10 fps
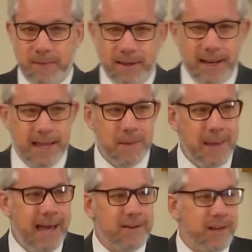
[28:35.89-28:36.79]
It had the
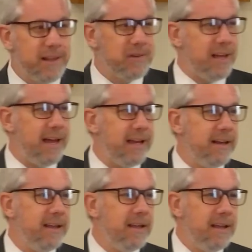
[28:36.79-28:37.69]
badge on the side,
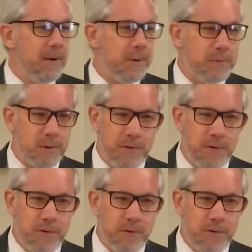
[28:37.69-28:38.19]
which was